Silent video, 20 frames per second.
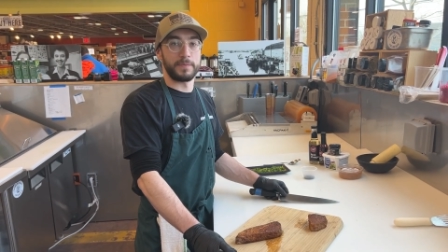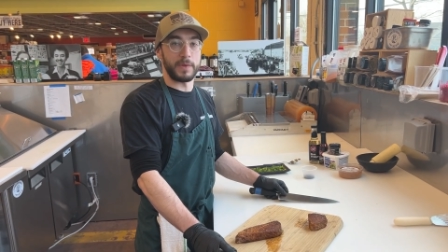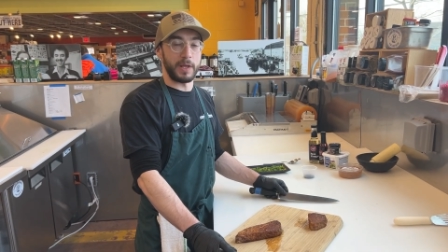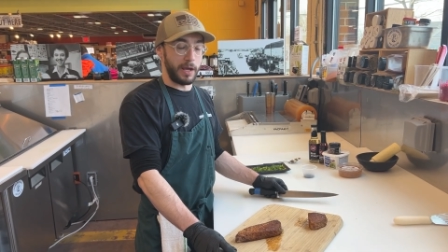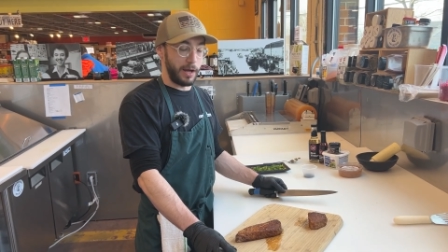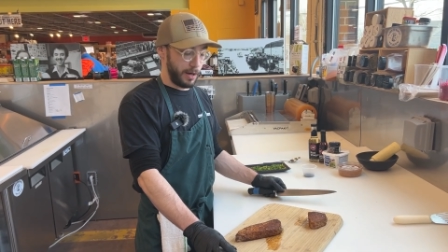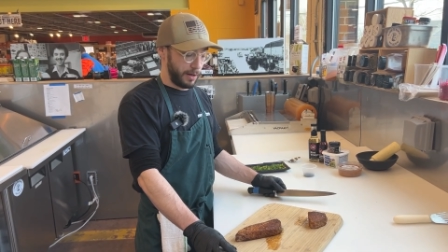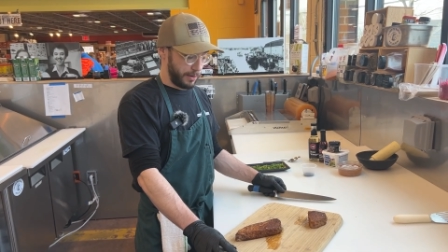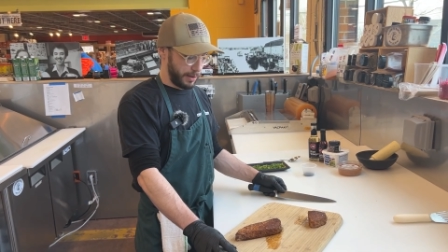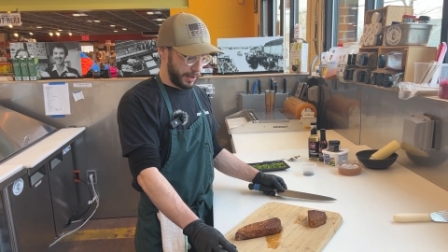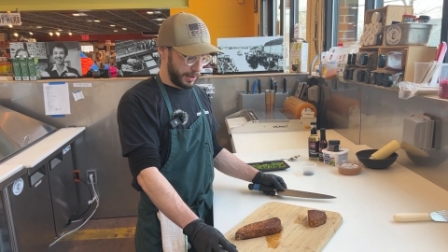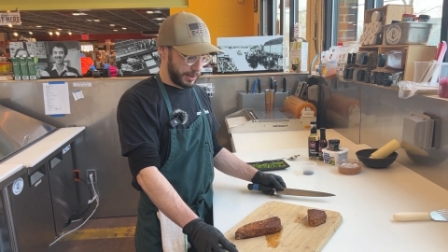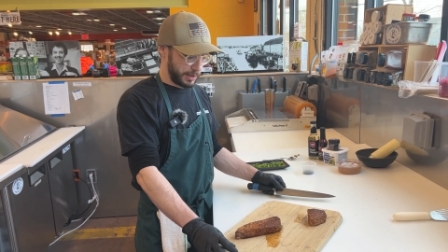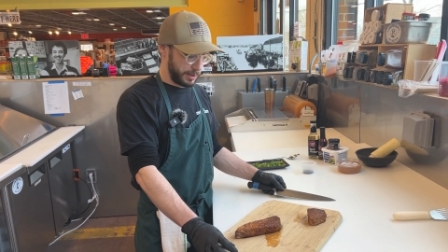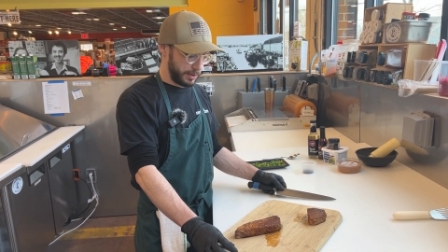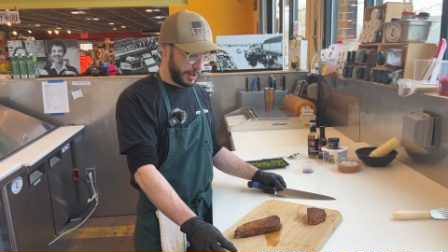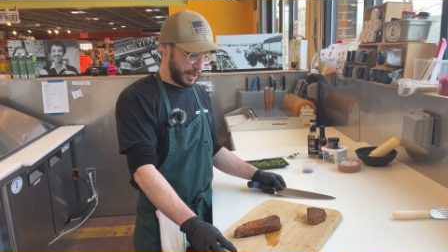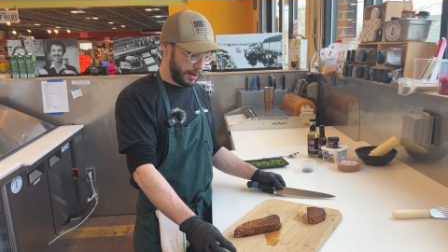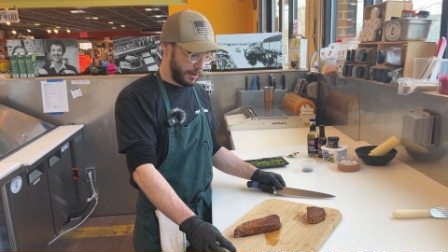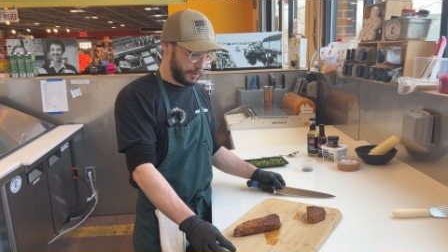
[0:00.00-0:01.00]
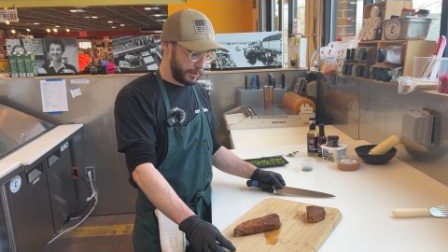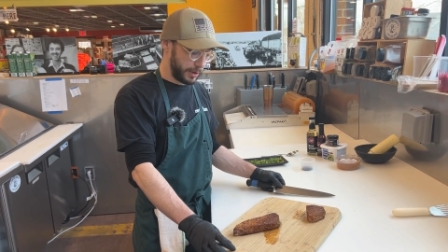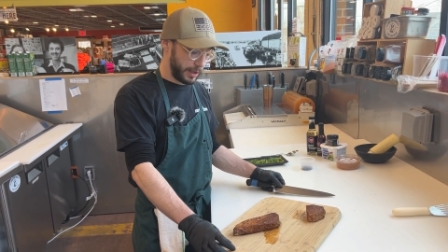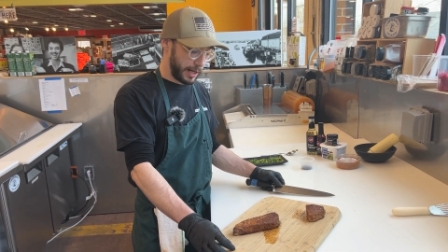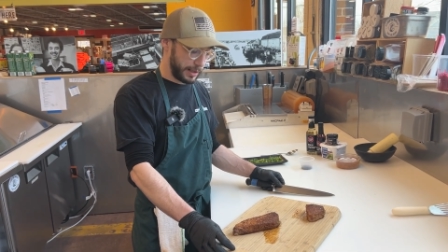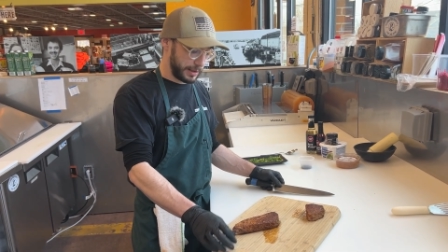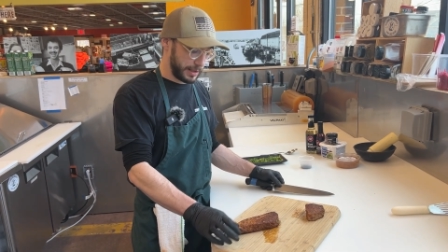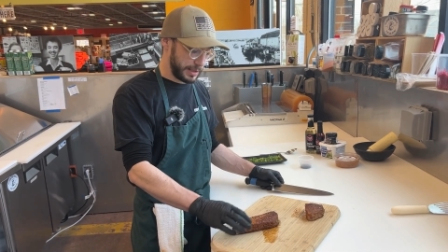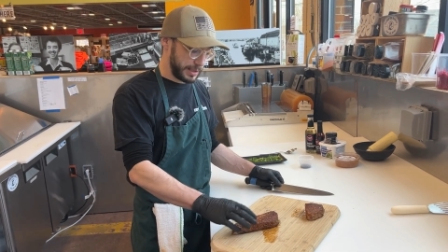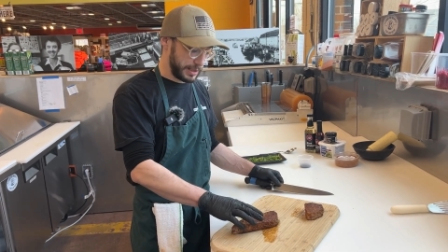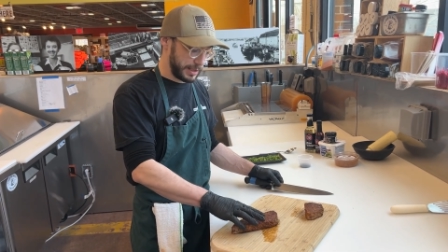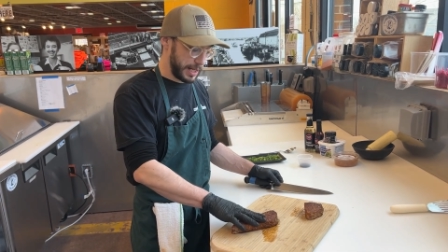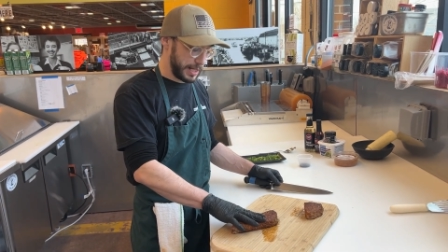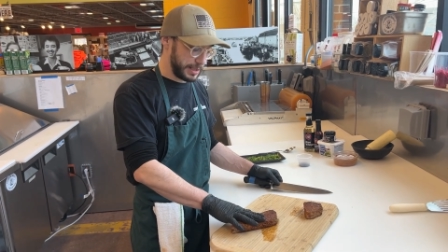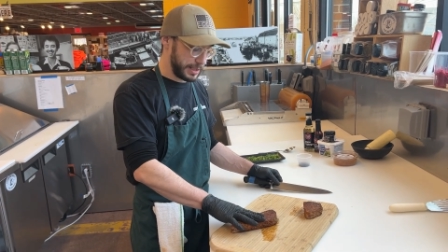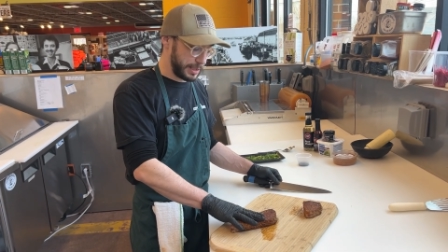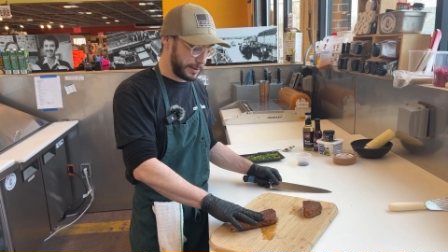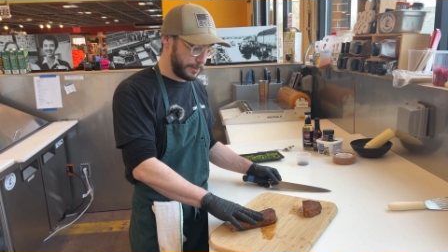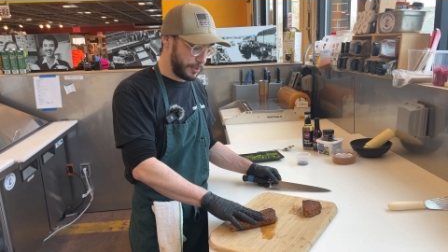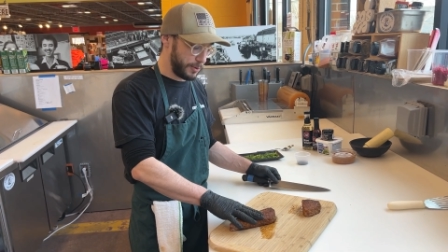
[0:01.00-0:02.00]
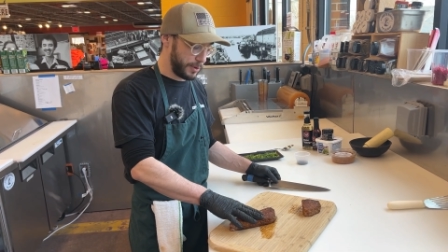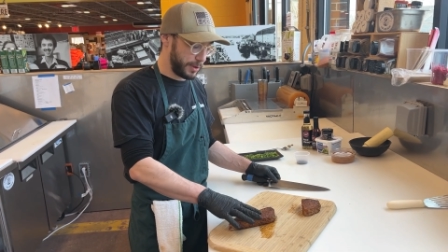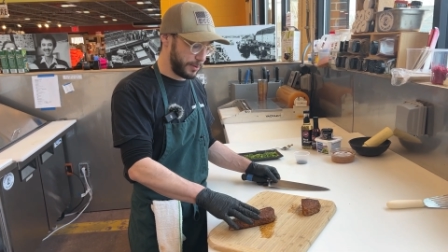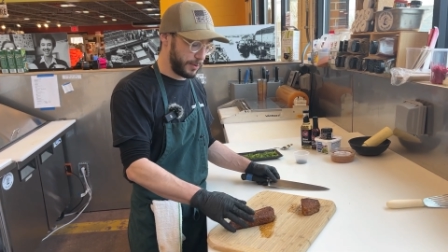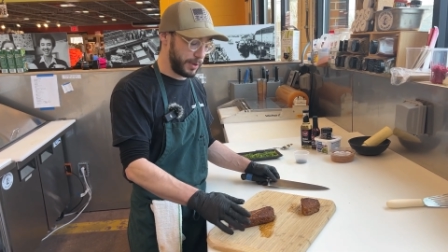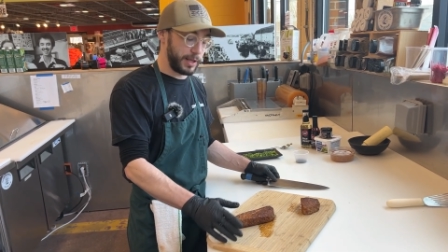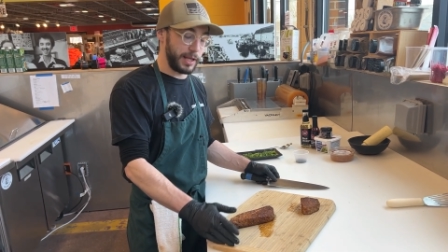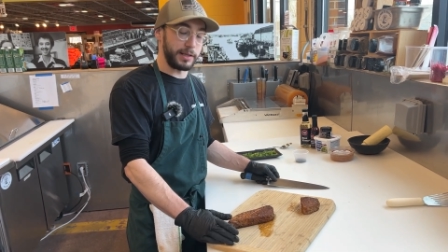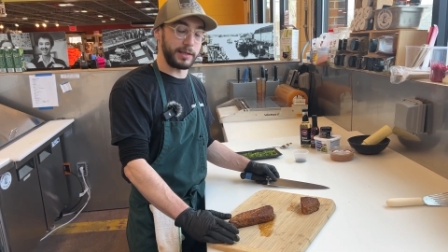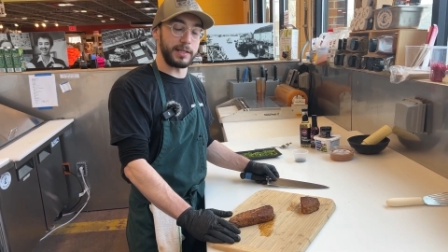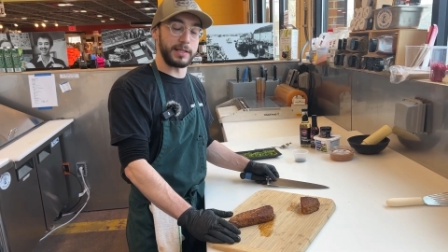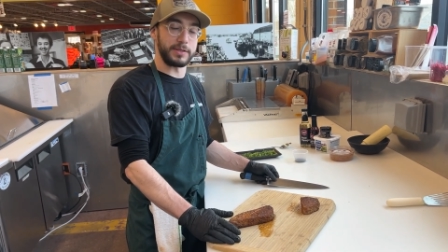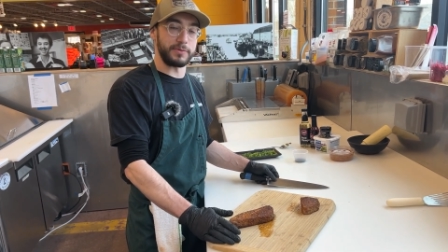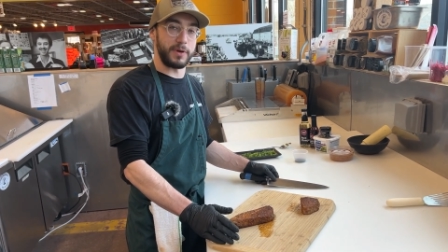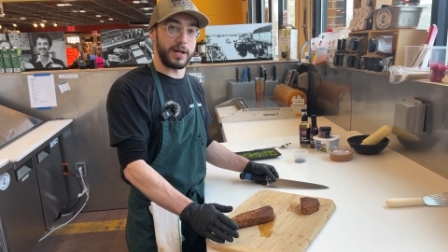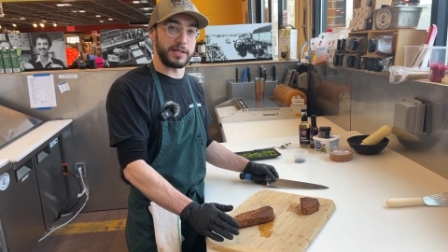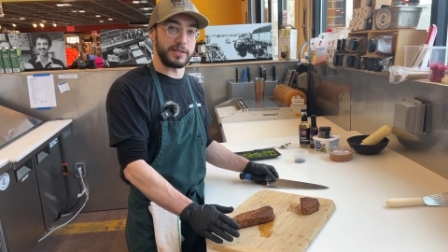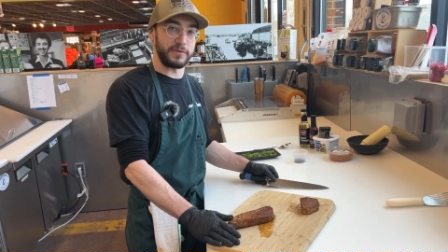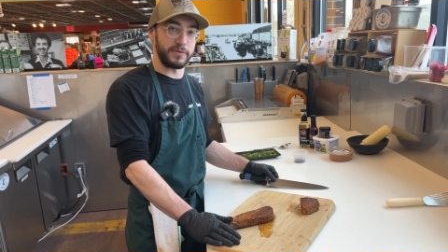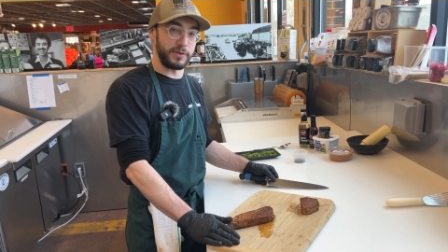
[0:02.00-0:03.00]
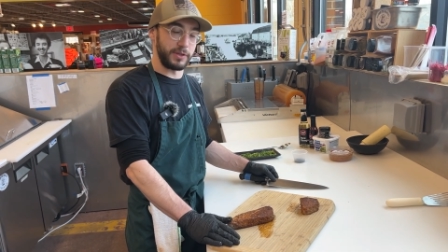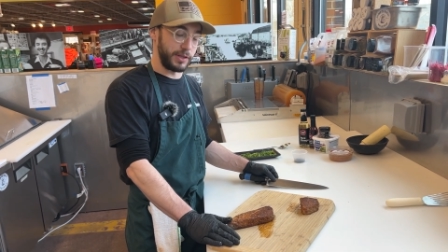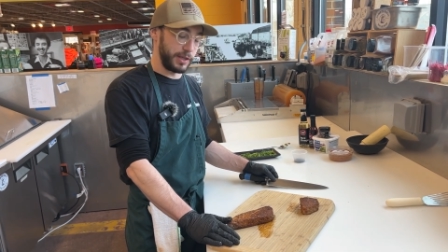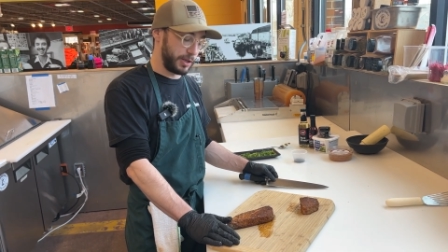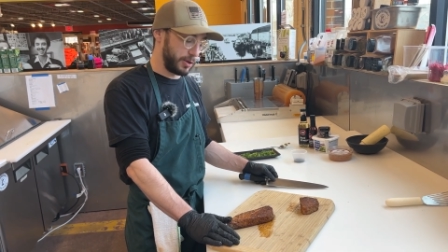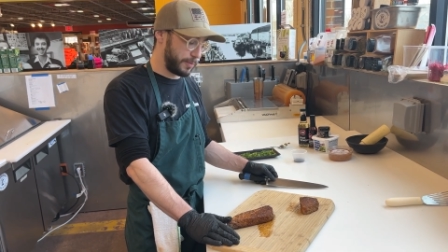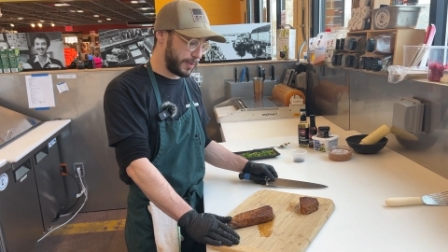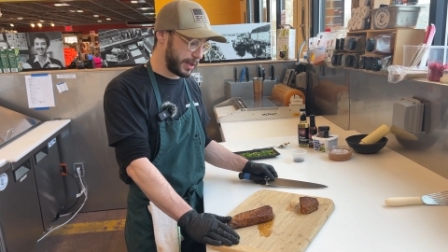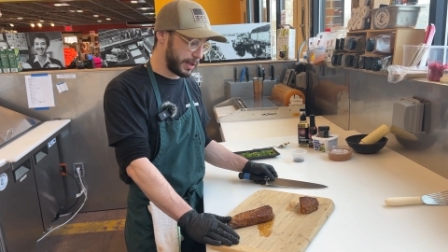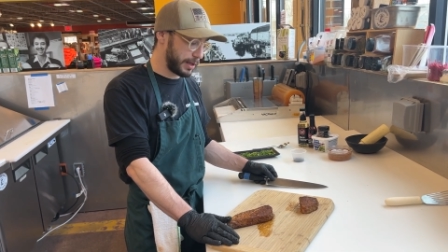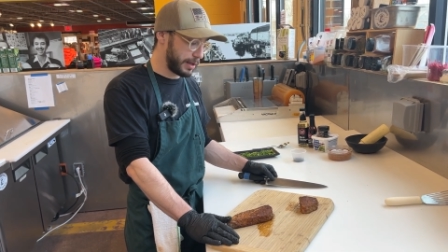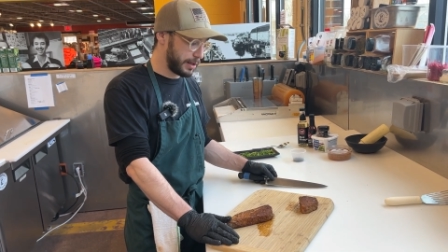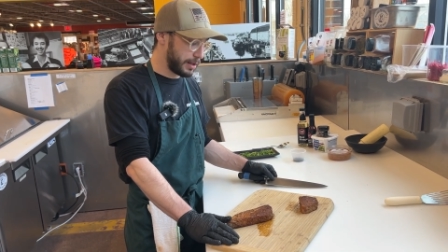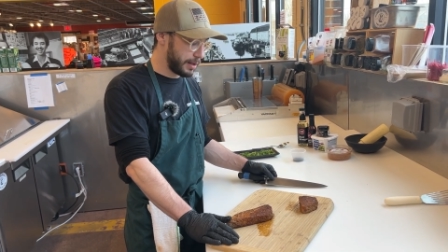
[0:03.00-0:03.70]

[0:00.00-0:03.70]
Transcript: All right, so now we're at the slicing point. We let these rest for a little bit.